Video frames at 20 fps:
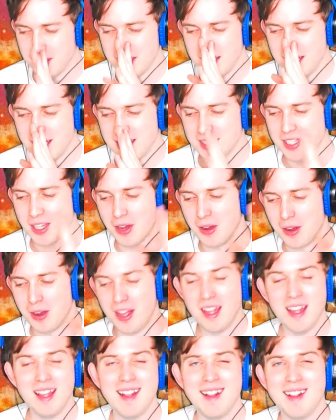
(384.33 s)
So,
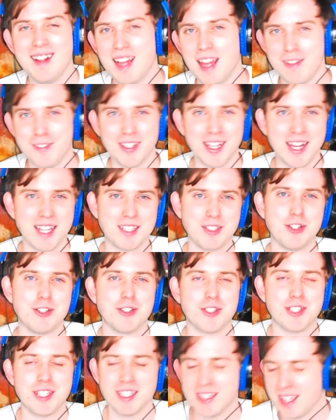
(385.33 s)
if you guys are
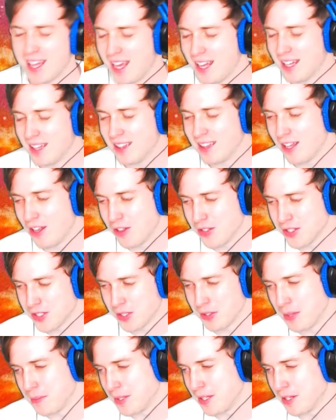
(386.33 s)
interested in that, also
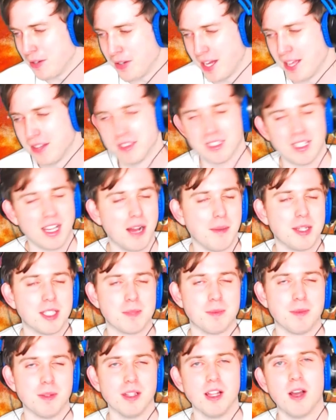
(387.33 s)
let me know down in the comments
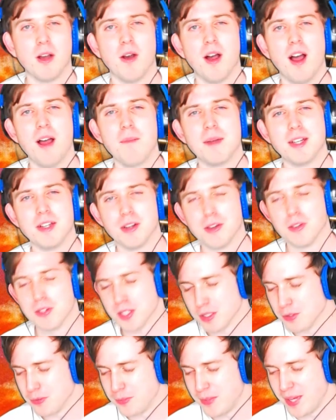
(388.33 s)
below. I've been your host,
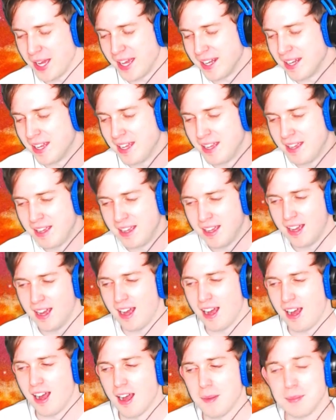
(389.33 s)
Lubeman.
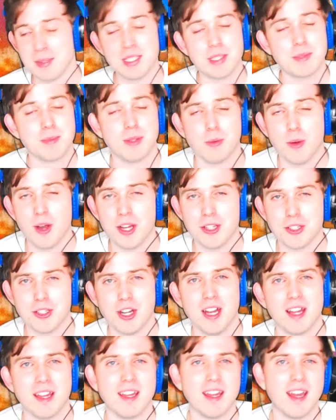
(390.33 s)
This has been
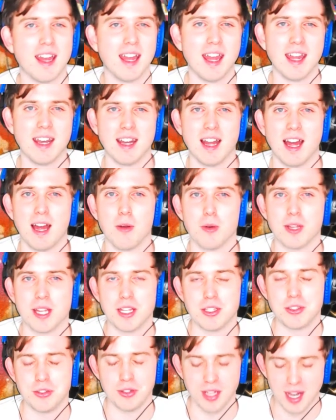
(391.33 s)
YTRI, and I will
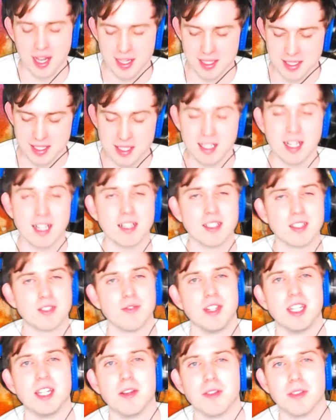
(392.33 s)
catch you guys in the next
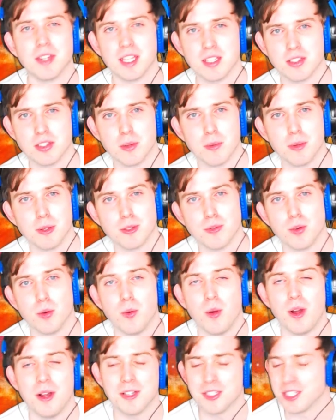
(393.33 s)
video. Thank you so much for
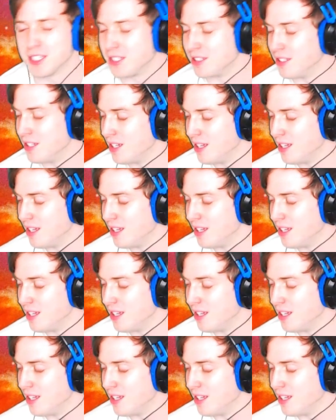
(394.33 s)
watching.